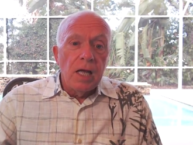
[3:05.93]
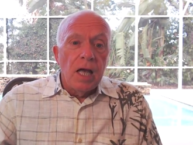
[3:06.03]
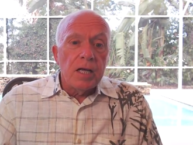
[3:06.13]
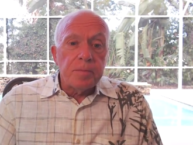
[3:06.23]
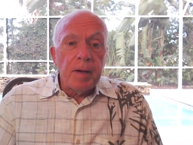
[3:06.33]

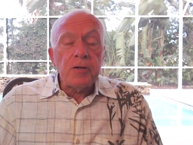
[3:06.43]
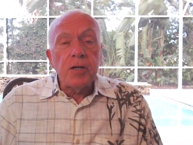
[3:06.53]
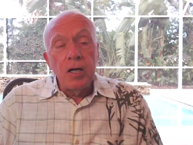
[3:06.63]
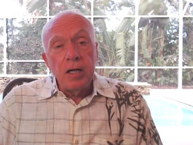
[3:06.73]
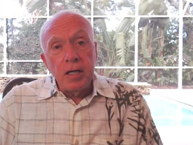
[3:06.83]

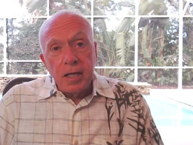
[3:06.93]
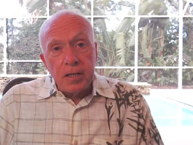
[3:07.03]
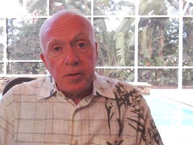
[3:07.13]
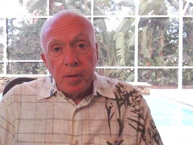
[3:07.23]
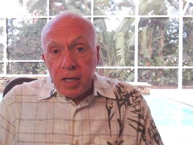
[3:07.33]
Especially
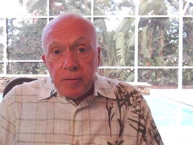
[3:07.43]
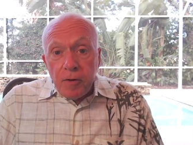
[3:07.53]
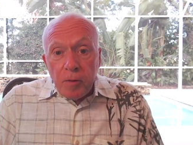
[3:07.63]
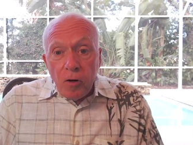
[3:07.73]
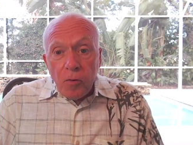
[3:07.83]
it's
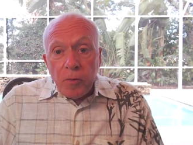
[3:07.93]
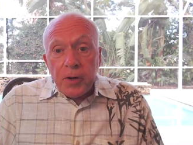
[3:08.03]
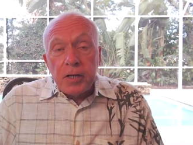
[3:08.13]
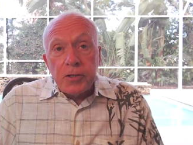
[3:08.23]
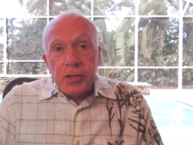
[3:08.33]
believable when we
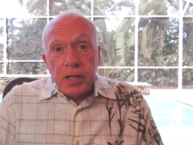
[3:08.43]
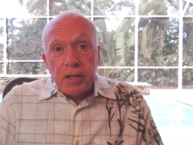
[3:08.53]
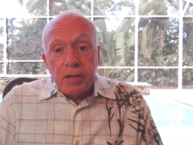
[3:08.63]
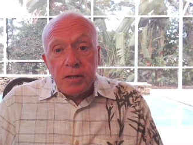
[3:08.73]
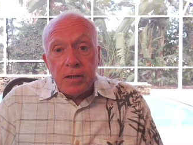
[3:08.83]

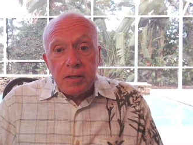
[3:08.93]
consider